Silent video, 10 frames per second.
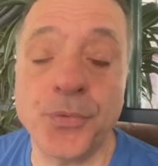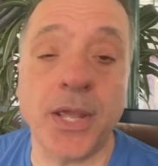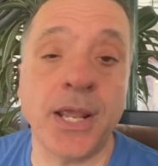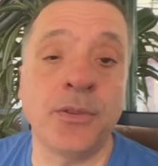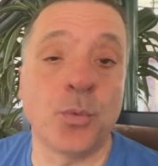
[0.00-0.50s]

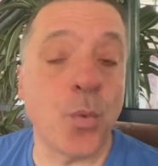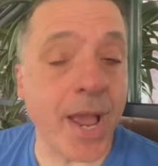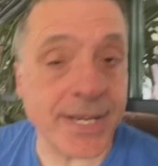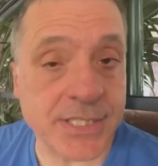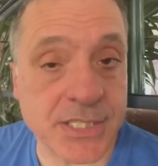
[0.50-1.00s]
in the
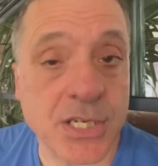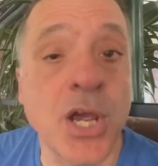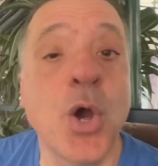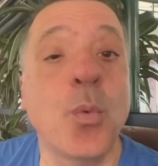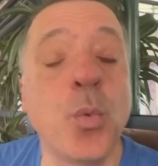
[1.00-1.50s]
West,
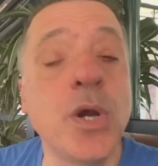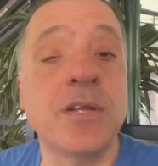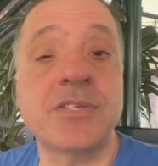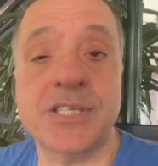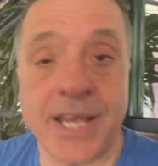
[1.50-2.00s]
would
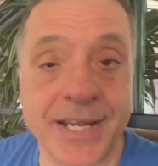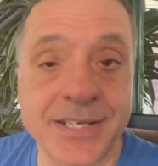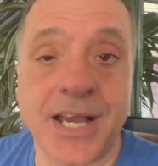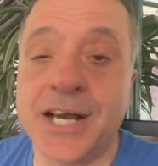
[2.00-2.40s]
have said.